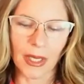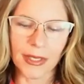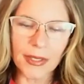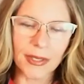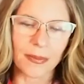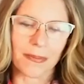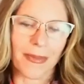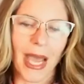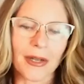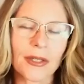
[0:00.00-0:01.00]
It
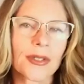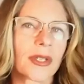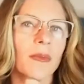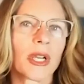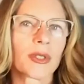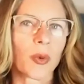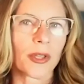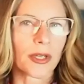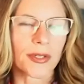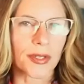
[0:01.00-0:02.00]
doesn't matter in some ways
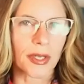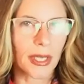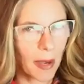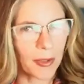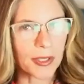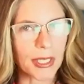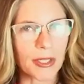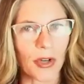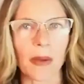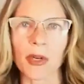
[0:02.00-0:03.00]
whether it's a capital
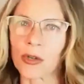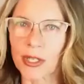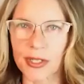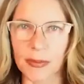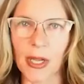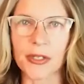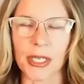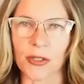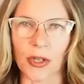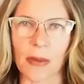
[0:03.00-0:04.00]
T trauma or a small
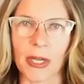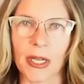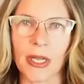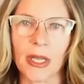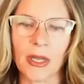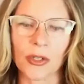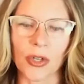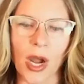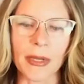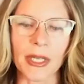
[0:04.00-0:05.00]
t trauma.
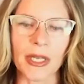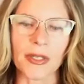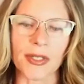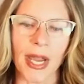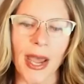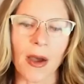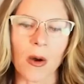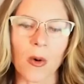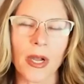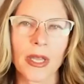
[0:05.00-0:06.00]
Trauma is
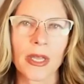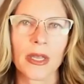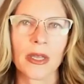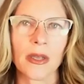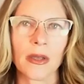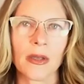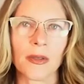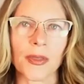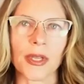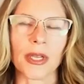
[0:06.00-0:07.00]
how
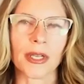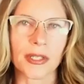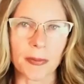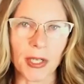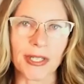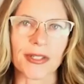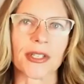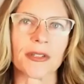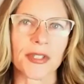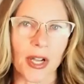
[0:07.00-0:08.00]
the
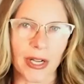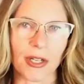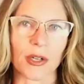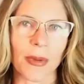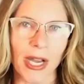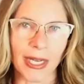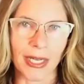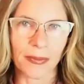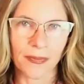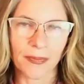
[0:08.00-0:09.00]
experience lives on in your
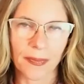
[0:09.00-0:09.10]
body.